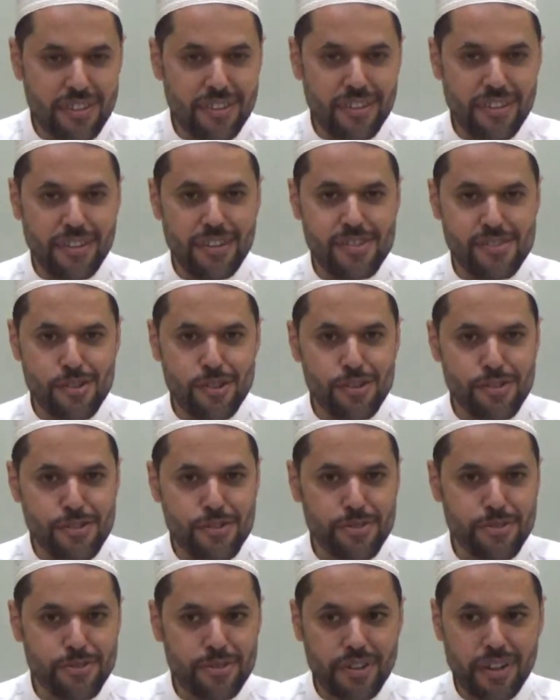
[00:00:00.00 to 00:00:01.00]
is
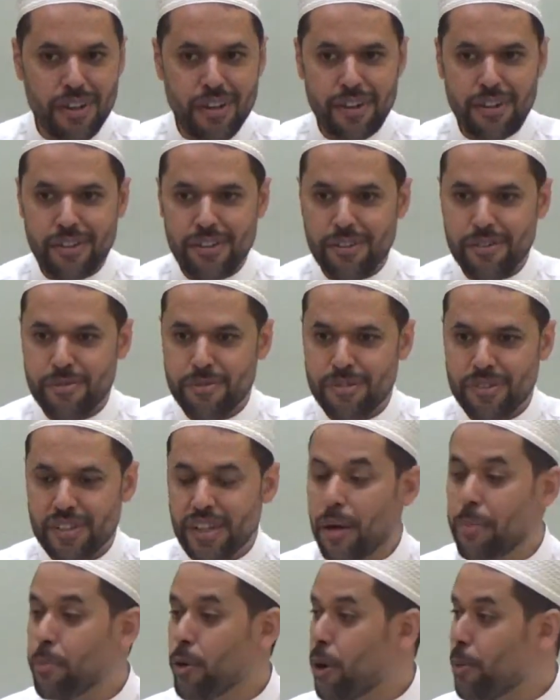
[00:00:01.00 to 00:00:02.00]
also
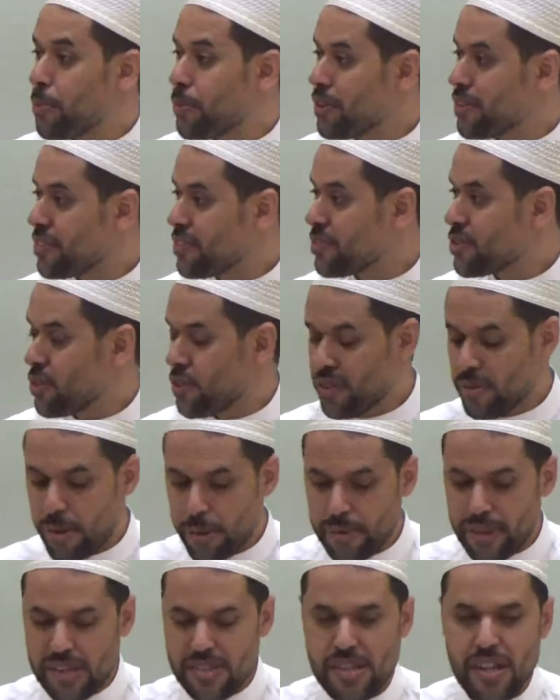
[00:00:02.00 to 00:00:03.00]
inappropriate. So
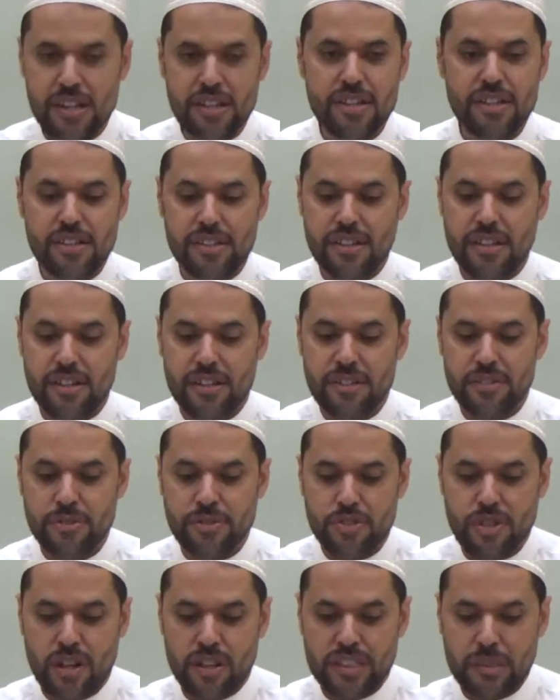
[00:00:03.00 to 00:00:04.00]
Imam
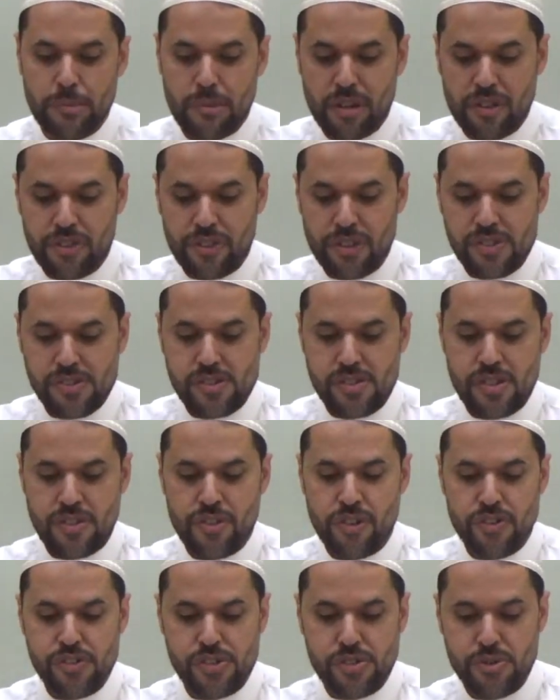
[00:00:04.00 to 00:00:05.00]
Ghazali talked about this,
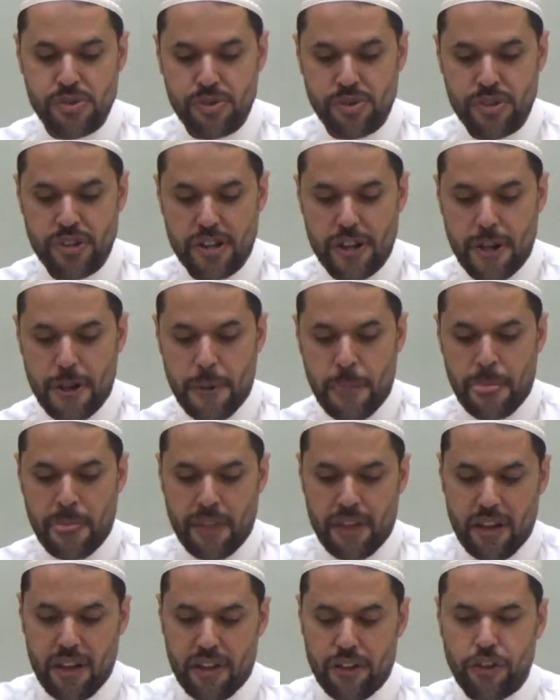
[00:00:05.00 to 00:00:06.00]
those who
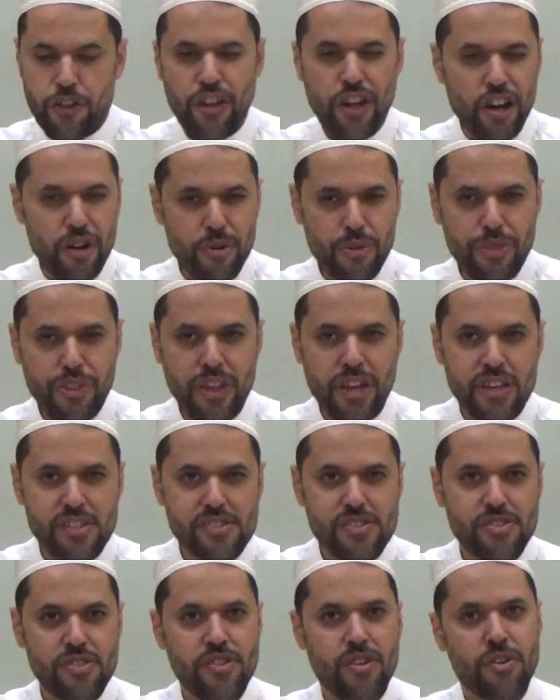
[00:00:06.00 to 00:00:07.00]
know
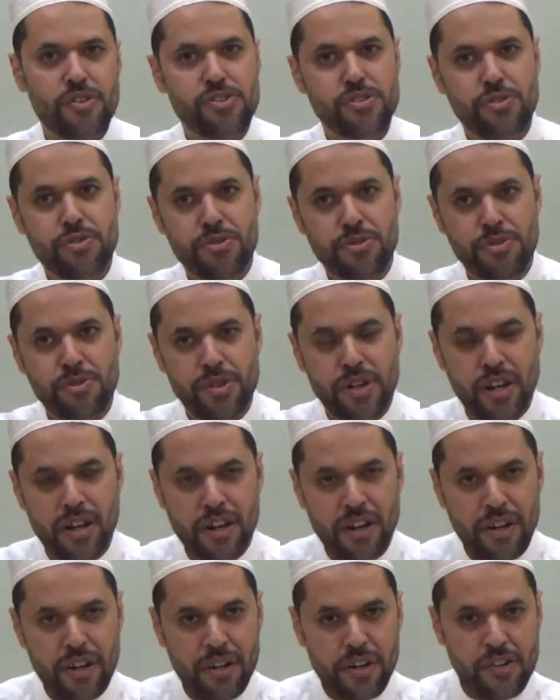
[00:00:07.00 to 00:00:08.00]
things, those who
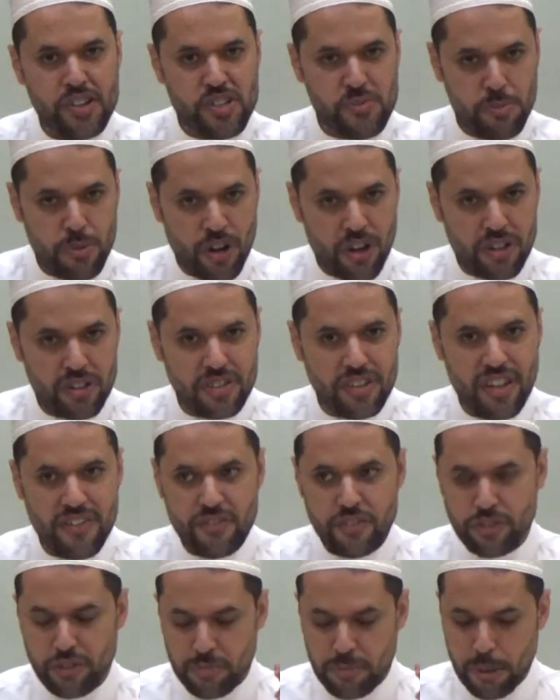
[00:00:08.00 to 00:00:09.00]
are smart,
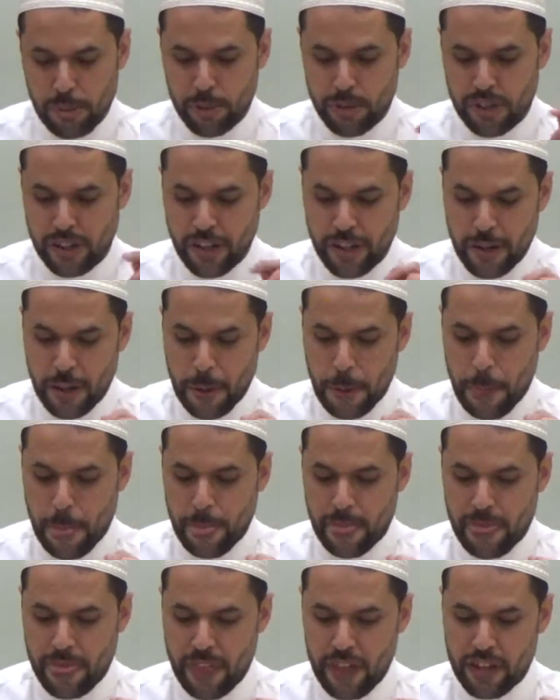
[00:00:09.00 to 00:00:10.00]
have good memory,
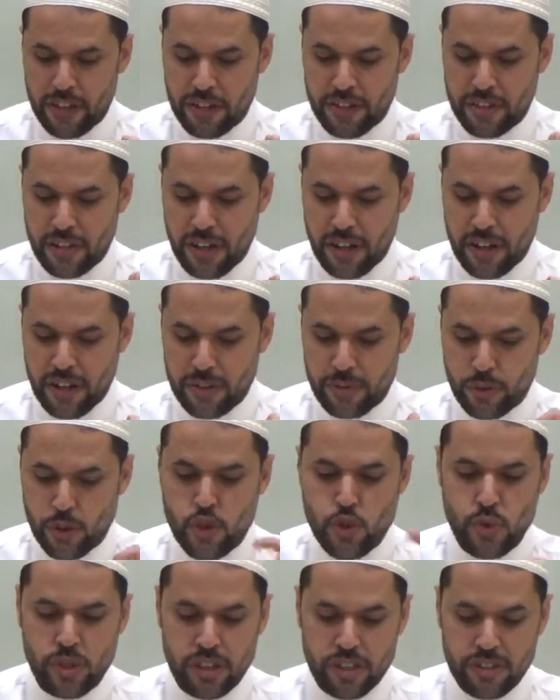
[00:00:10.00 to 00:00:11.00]
they
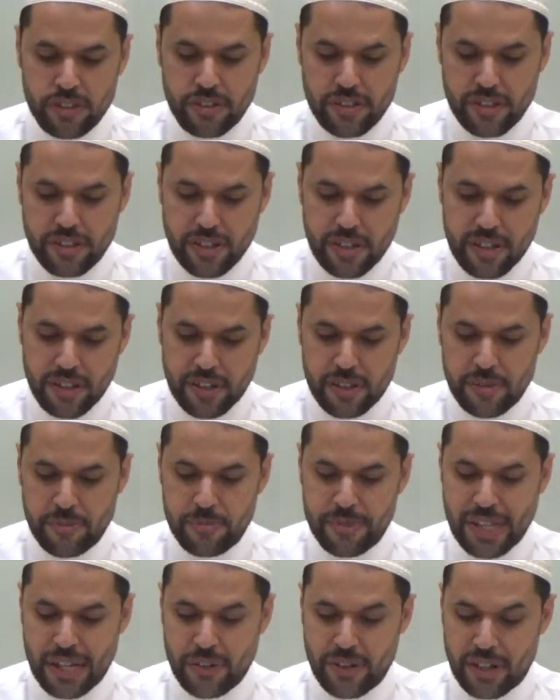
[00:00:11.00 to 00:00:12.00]
usually look
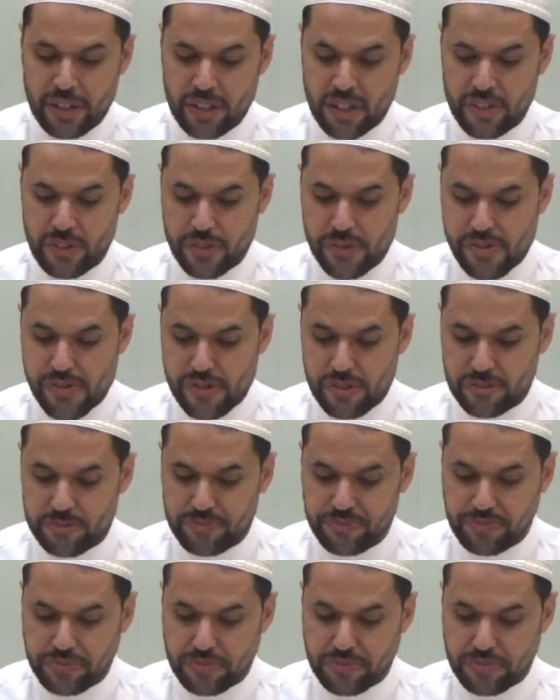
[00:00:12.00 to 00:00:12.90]
down at others.